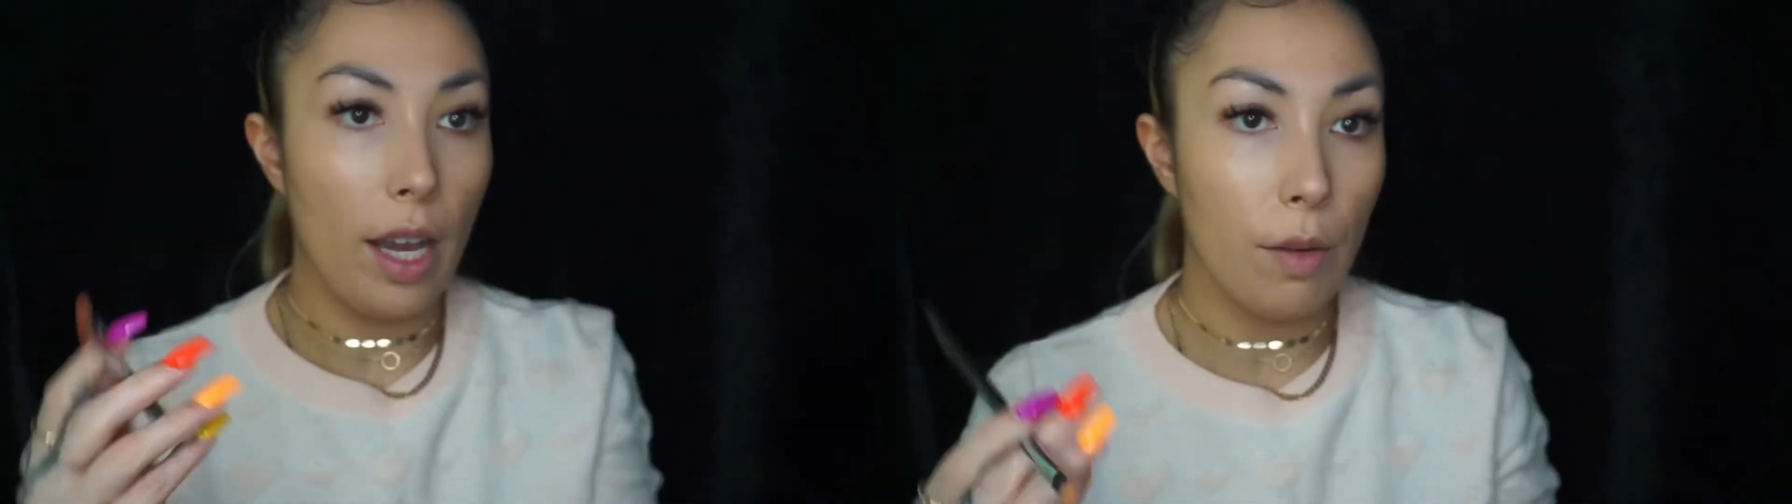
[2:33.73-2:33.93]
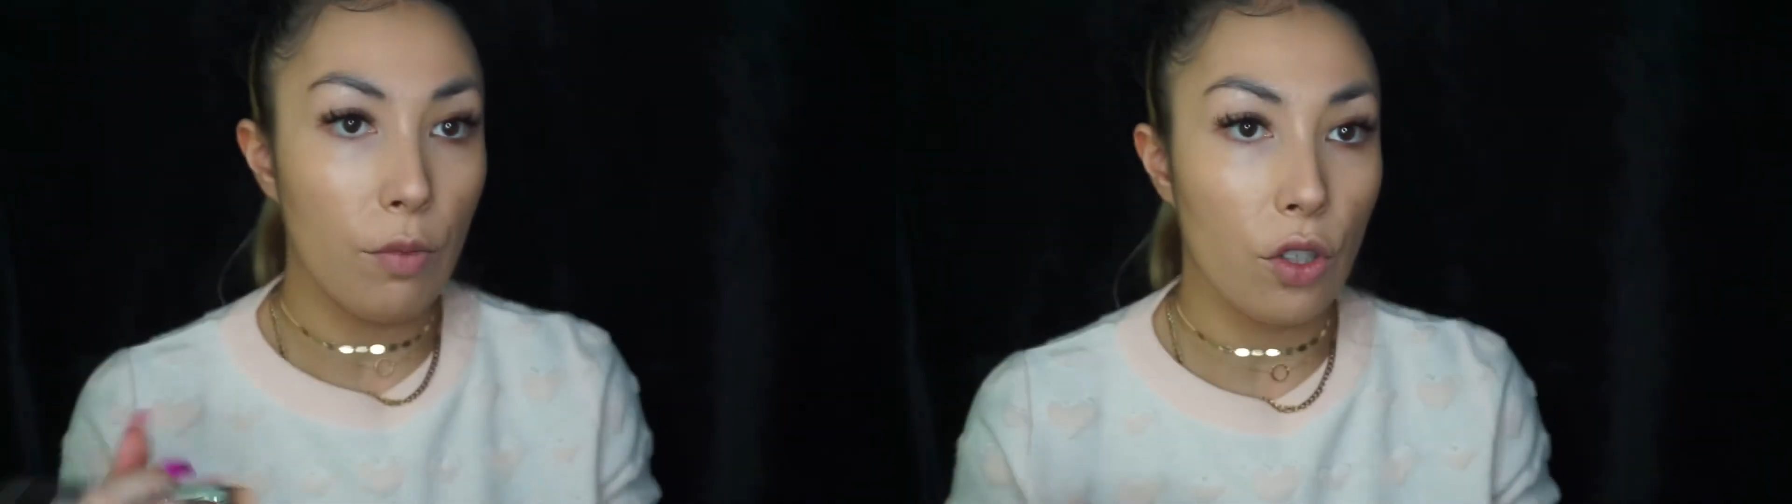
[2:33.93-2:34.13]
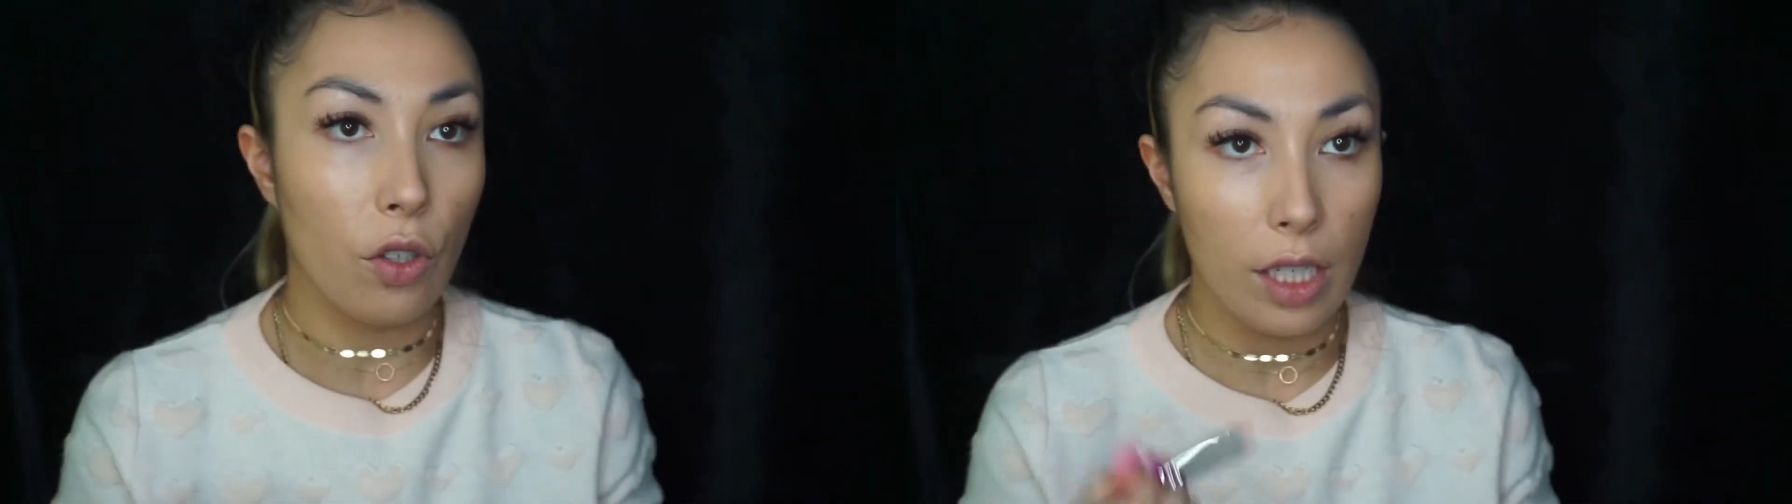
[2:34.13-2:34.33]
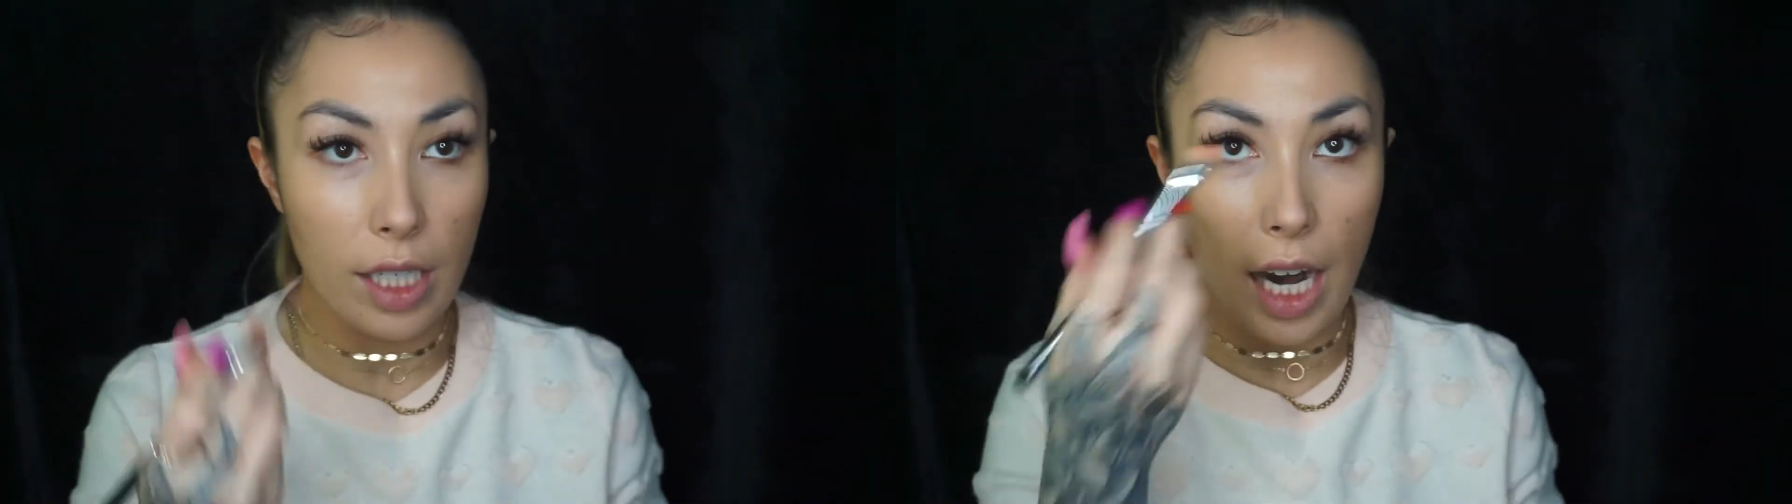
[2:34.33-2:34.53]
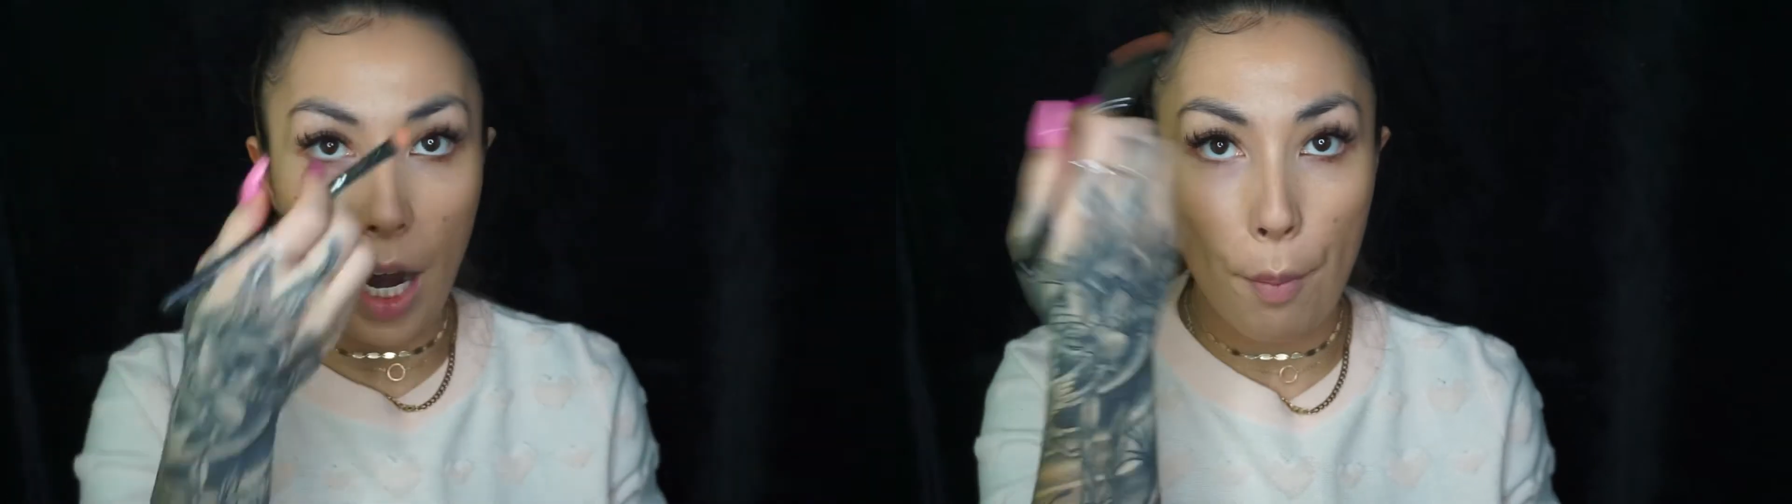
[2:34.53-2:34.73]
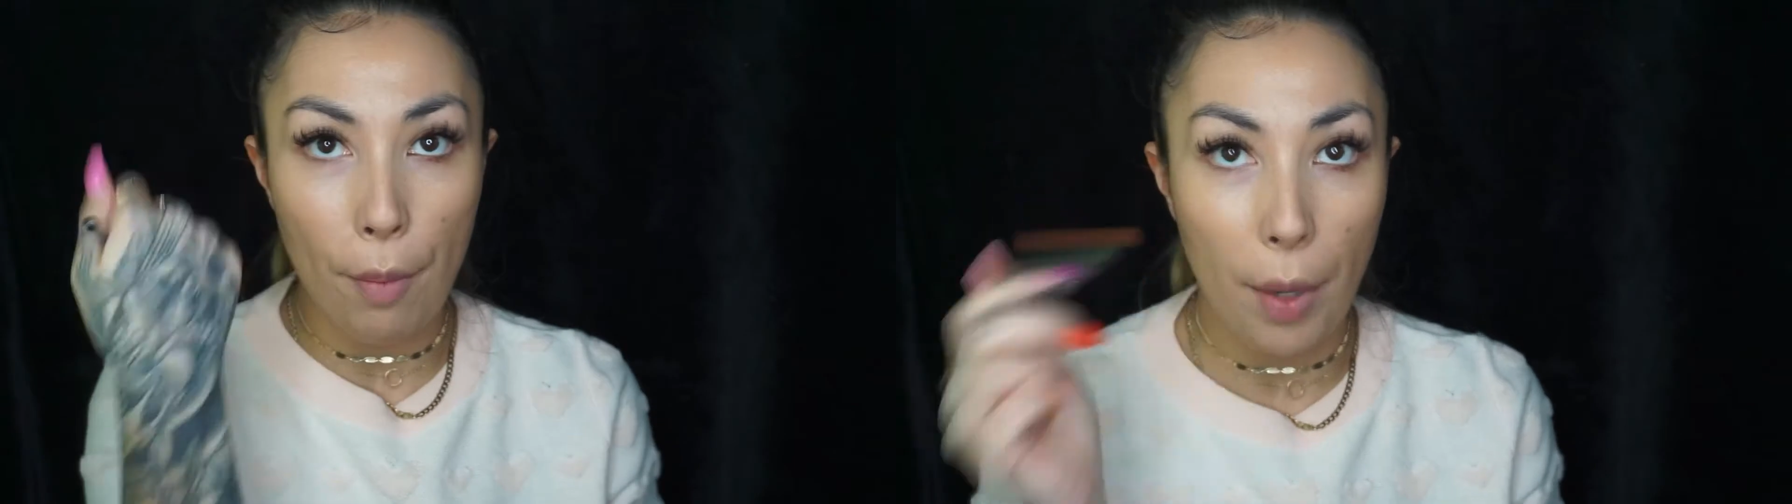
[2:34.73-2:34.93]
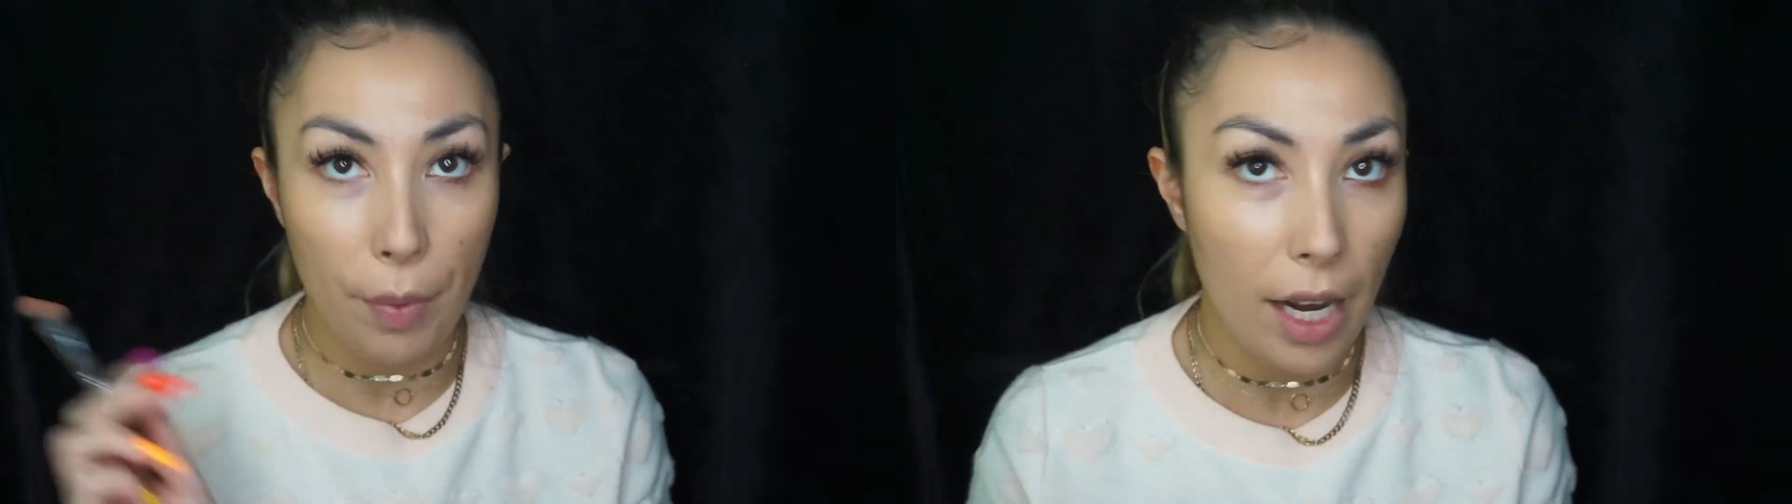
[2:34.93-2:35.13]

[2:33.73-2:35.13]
And I'm just going to start mapping